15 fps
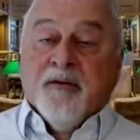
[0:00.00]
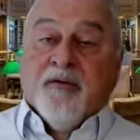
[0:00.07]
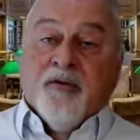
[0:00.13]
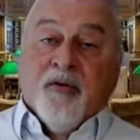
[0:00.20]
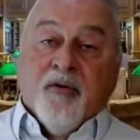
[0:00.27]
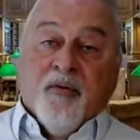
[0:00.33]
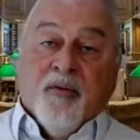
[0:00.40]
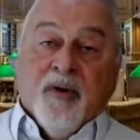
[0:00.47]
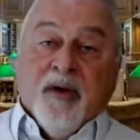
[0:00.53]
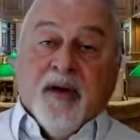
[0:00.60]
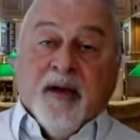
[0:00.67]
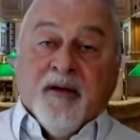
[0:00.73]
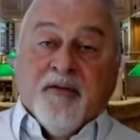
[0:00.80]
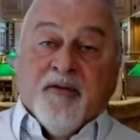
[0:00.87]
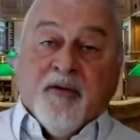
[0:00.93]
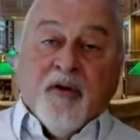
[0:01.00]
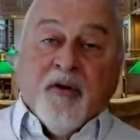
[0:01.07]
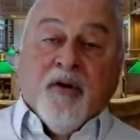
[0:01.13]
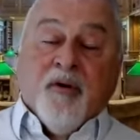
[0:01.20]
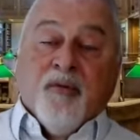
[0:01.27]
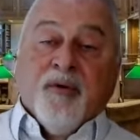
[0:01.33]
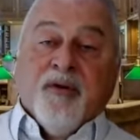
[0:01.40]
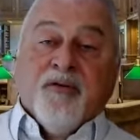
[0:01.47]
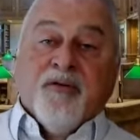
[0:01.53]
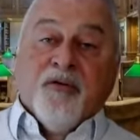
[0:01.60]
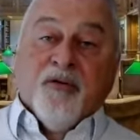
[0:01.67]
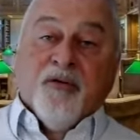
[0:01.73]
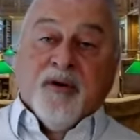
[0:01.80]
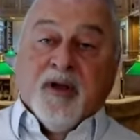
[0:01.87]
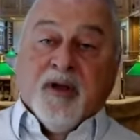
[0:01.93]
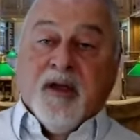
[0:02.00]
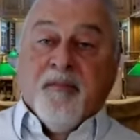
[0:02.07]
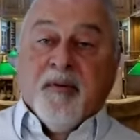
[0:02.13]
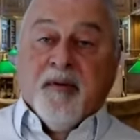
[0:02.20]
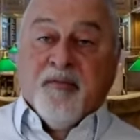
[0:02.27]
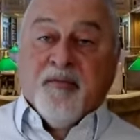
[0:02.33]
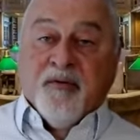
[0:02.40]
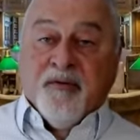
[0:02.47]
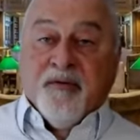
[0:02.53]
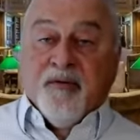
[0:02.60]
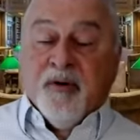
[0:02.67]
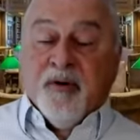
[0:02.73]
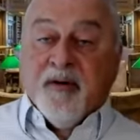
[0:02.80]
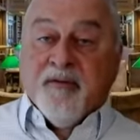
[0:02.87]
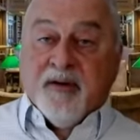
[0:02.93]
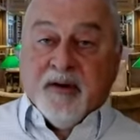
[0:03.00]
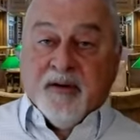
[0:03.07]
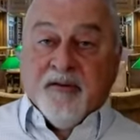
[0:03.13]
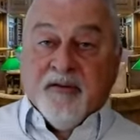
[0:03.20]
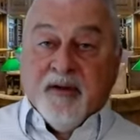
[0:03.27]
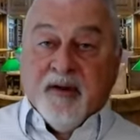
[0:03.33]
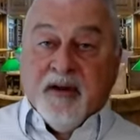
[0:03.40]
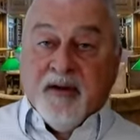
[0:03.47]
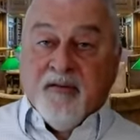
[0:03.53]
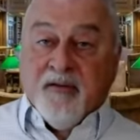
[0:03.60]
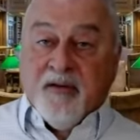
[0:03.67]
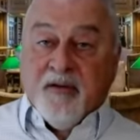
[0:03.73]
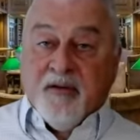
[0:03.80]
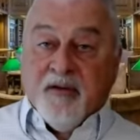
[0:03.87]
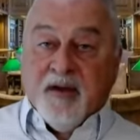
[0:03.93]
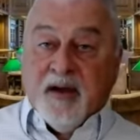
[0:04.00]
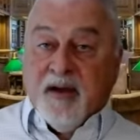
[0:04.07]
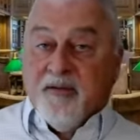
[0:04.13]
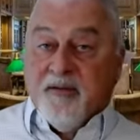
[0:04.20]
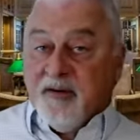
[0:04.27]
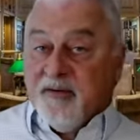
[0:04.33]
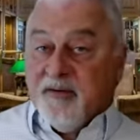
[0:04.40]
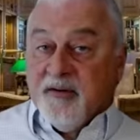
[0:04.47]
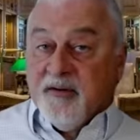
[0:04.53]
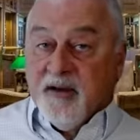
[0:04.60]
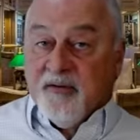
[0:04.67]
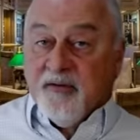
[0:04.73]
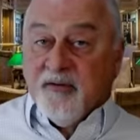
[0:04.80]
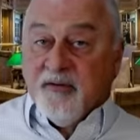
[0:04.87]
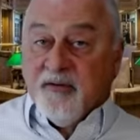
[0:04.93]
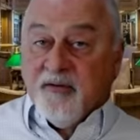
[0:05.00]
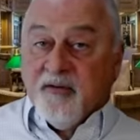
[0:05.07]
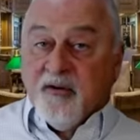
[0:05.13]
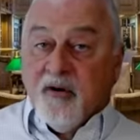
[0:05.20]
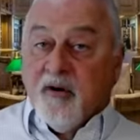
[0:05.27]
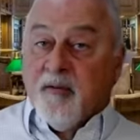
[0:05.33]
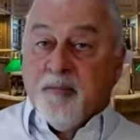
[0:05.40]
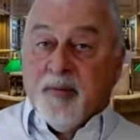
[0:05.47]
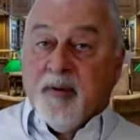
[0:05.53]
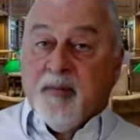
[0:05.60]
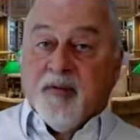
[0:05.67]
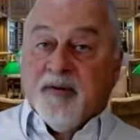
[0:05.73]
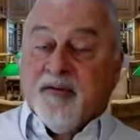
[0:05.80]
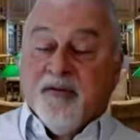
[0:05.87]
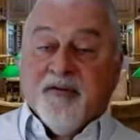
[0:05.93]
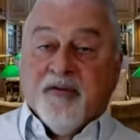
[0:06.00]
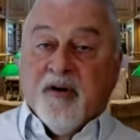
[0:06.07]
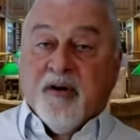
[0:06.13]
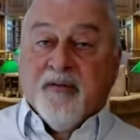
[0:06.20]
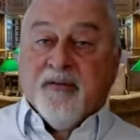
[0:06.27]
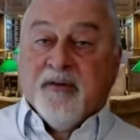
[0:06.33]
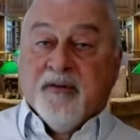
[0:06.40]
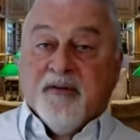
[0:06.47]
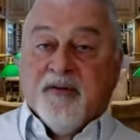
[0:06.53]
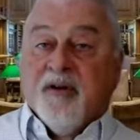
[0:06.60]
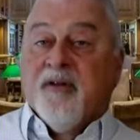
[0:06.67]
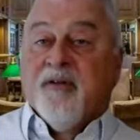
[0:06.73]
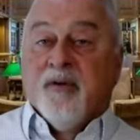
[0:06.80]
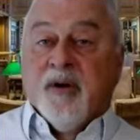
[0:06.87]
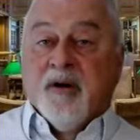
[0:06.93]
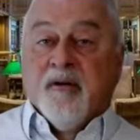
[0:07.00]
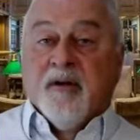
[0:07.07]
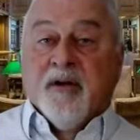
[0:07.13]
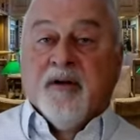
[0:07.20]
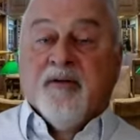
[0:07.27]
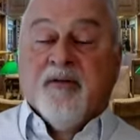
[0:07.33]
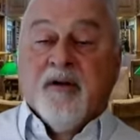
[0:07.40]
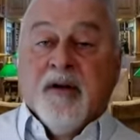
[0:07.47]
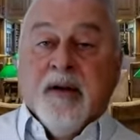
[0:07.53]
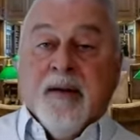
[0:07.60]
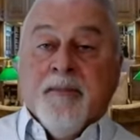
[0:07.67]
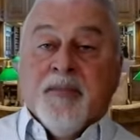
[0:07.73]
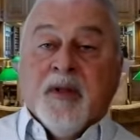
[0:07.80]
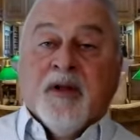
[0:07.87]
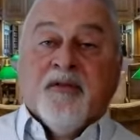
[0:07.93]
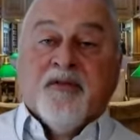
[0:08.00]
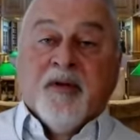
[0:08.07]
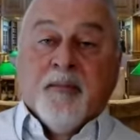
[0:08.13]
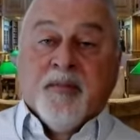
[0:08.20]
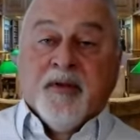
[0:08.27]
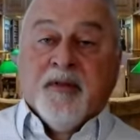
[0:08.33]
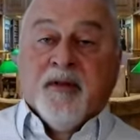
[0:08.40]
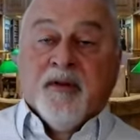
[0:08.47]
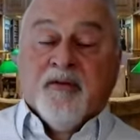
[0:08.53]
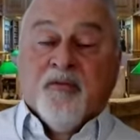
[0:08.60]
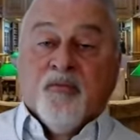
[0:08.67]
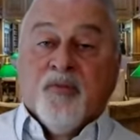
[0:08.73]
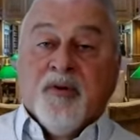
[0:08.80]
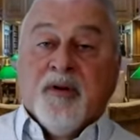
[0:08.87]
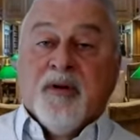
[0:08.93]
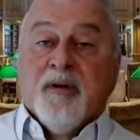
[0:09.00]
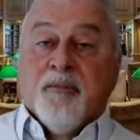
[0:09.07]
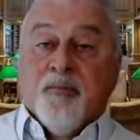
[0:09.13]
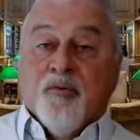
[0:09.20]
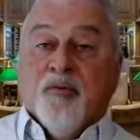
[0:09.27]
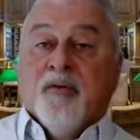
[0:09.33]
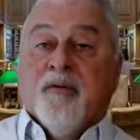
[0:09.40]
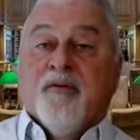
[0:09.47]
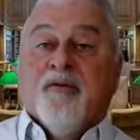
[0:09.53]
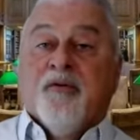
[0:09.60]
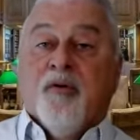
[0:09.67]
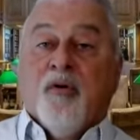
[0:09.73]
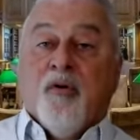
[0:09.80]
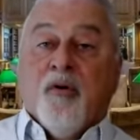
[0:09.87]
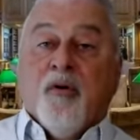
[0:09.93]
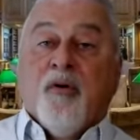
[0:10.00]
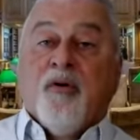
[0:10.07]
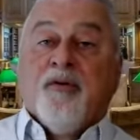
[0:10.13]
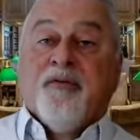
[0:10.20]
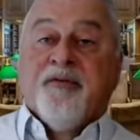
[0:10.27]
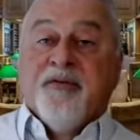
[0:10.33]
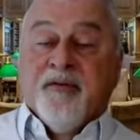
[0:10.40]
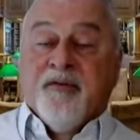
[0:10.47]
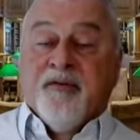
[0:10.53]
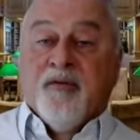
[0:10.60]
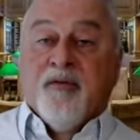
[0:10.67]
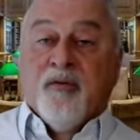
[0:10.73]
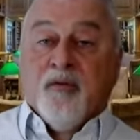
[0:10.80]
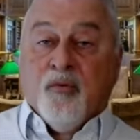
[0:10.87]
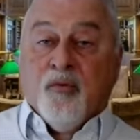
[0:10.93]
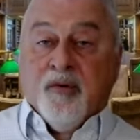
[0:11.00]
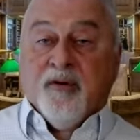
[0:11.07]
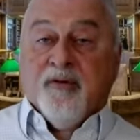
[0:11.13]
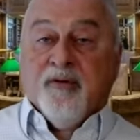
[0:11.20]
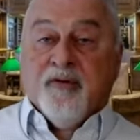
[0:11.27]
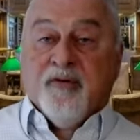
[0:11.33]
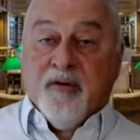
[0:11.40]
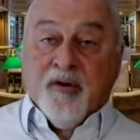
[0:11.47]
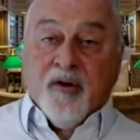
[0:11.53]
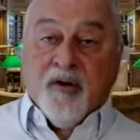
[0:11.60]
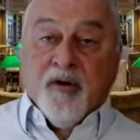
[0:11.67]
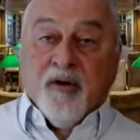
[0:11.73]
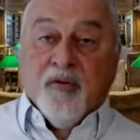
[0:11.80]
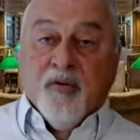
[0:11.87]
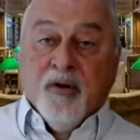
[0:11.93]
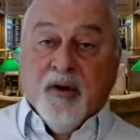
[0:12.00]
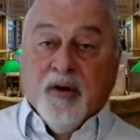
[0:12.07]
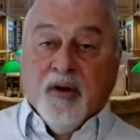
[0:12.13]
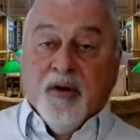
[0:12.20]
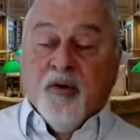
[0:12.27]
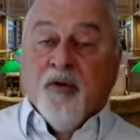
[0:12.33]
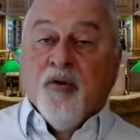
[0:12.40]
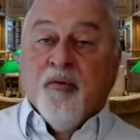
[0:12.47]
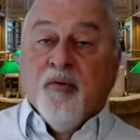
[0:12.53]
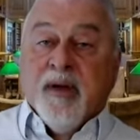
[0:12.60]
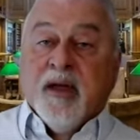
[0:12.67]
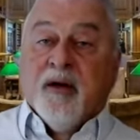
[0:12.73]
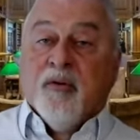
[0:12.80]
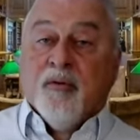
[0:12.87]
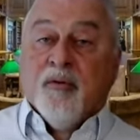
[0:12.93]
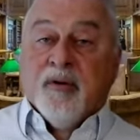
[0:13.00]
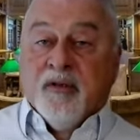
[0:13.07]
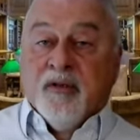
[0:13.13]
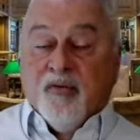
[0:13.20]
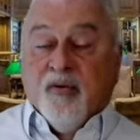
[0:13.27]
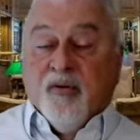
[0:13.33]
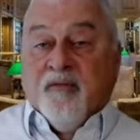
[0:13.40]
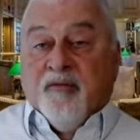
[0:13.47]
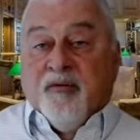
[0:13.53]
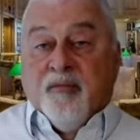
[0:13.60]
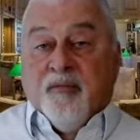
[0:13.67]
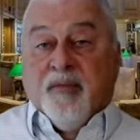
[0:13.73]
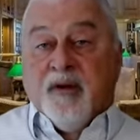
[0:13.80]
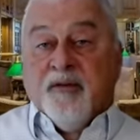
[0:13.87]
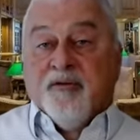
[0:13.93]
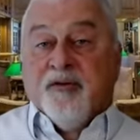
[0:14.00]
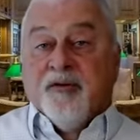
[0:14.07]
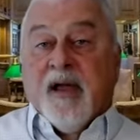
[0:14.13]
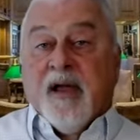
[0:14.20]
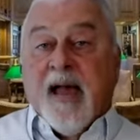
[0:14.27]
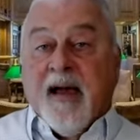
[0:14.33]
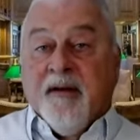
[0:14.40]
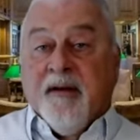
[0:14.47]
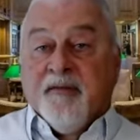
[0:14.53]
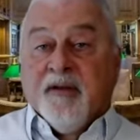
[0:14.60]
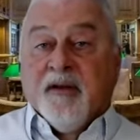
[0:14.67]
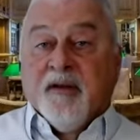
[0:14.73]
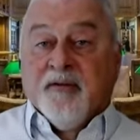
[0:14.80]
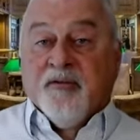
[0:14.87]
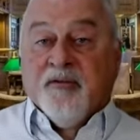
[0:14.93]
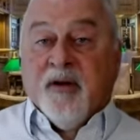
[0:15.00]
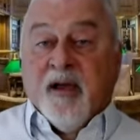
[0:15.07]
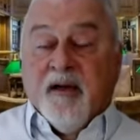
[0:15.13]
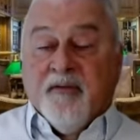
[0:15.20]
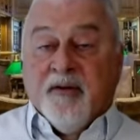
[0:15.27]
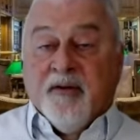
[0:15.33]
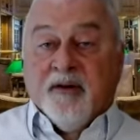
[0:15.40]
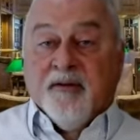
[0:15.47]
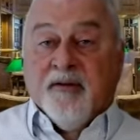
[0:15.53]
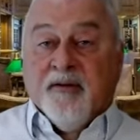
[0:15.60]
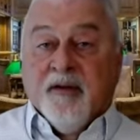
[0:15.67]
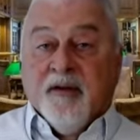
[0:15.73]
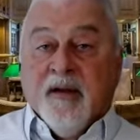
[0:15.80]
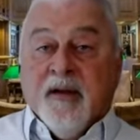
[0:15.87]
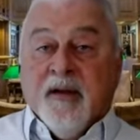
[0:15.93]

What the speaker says: So it's always good to keep up with your evidence. And even though the evidence cases aren't published as often as other areas, it's something that's really important for all civil lawyers to know who may go into the courtroom, because you have to get your evidence